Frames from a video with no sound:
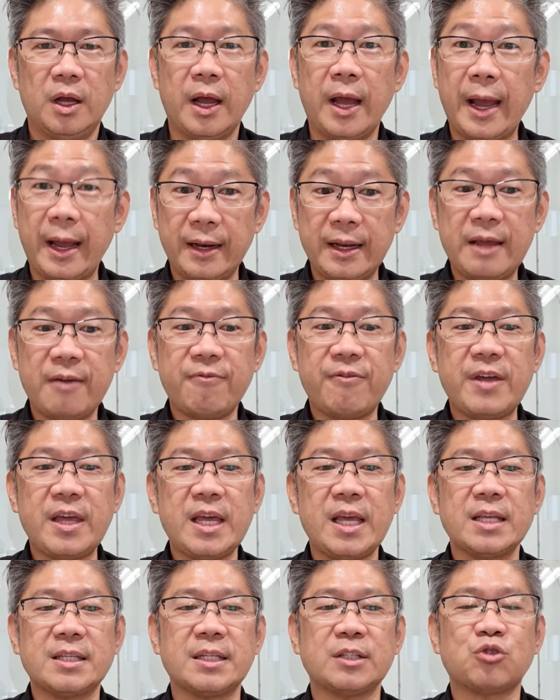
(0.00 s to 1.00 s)
NAV
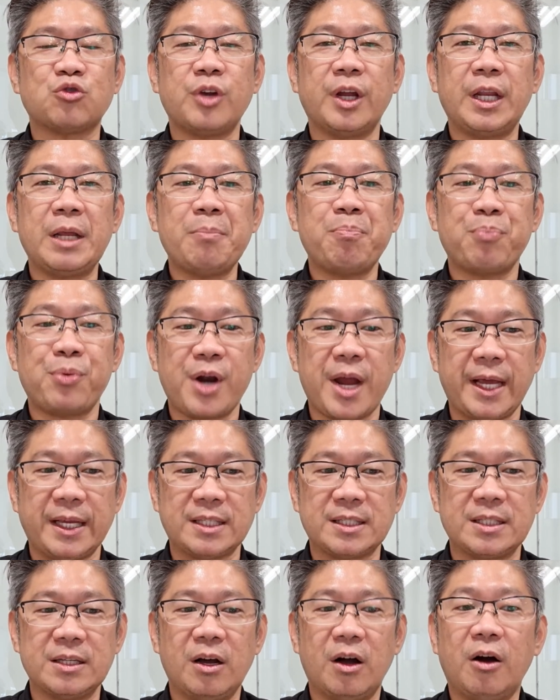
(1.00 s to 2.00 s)
is the trading
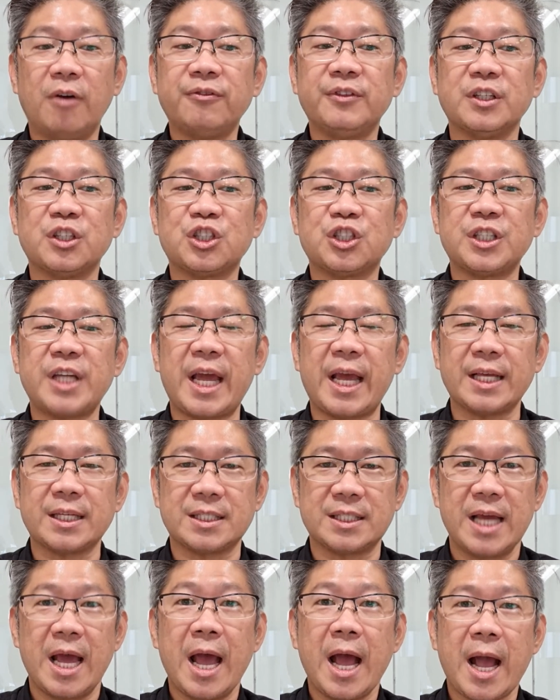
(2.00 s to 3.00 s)
price of the
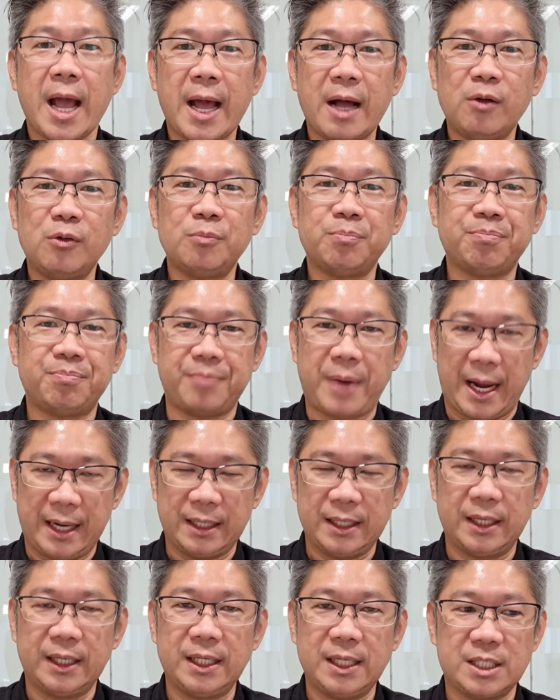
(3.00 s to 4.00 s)
shares held by
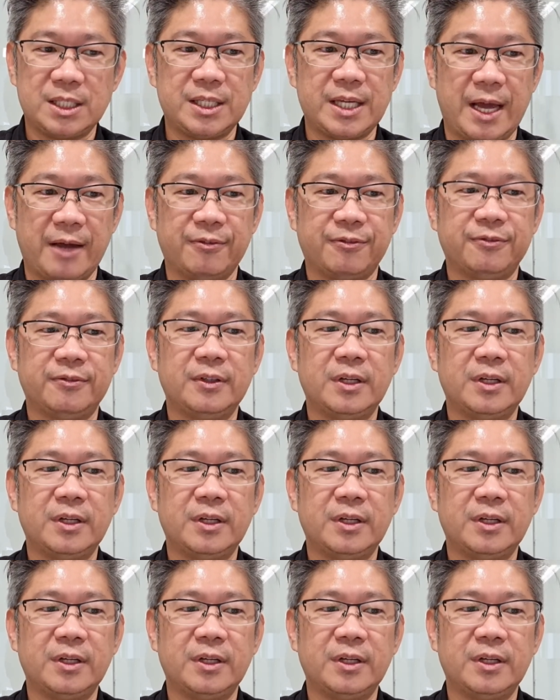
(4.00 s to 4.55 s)
the ETF,